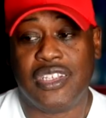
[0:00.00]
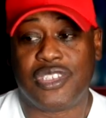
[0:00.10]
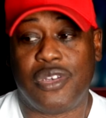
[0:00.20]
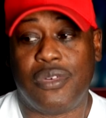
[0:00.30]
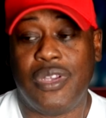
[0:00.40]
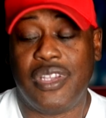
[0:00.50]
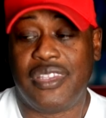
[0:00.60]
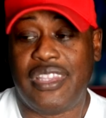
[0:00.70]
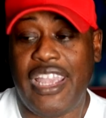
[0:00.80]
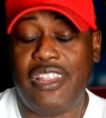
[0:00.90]
So
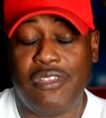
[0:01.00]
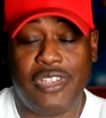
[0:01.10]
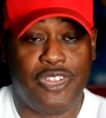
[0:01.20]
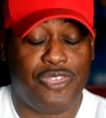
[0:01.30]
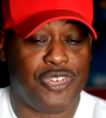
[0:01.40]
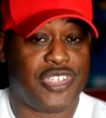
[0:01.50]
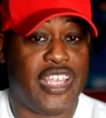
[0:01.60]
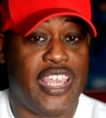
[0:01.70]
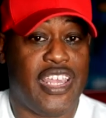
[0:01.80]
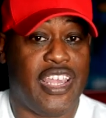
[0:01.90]
they don't
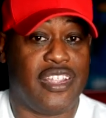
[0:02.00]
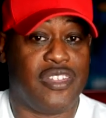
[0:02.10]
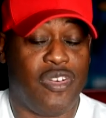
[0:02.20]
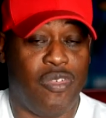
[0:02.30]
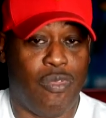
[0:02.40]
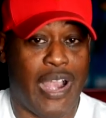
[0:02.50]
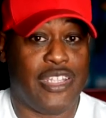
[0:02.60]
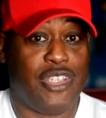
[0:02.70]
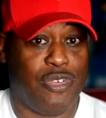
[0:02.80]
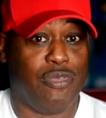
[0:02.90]
understand why
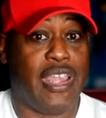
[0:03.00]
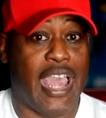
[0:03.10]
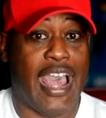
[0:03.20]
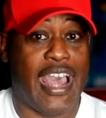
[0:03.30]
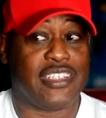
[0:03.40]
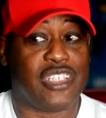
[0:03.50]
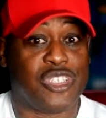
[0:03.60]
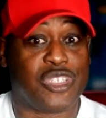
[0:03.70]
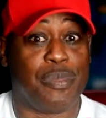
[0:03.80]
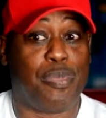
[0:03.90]
you guys
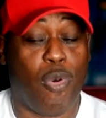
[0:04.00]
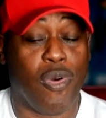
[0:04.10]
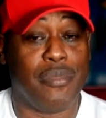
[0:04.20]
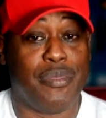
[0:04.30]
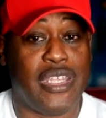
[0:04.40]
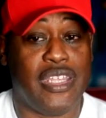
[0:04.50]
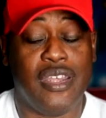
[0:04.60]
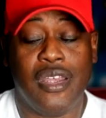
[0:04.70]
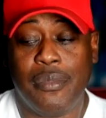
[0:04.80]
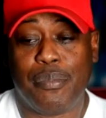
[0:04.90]
support me
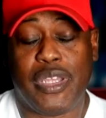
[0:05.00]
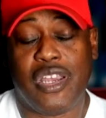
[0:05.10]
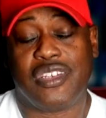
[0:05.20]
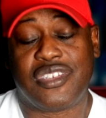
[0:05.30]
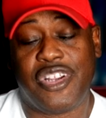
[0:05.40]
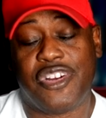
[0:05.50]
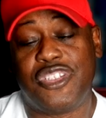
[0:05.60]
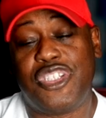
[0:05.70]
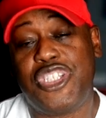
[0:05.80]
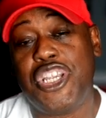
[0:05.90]
because they're
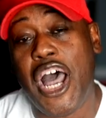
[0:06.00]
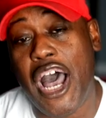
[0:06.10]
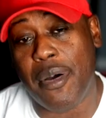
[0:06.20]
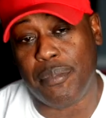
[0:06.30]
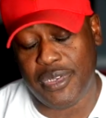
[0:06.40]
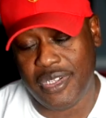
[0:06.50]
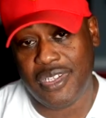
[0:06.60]
dumb.